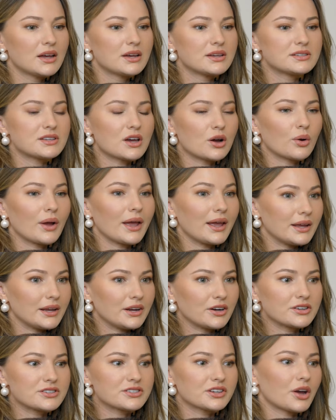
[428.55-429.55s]
So 8
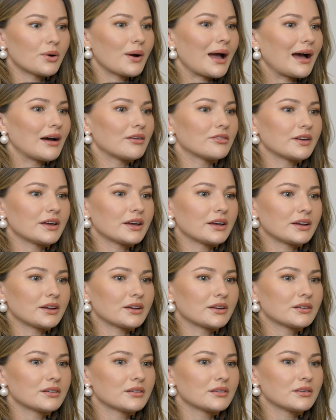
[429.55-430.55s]
years ago,
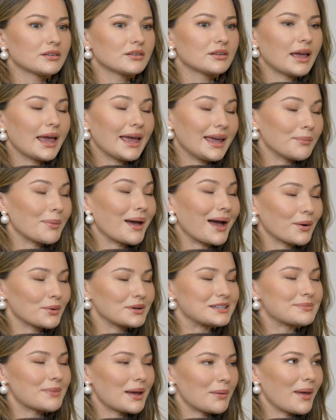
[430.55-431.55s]
having 8
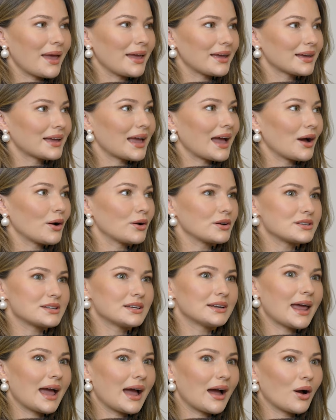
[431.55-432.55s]
pounds in my bank account to
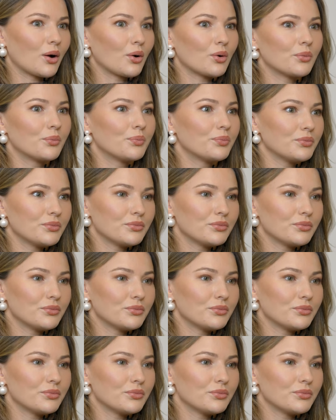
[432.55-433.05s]
now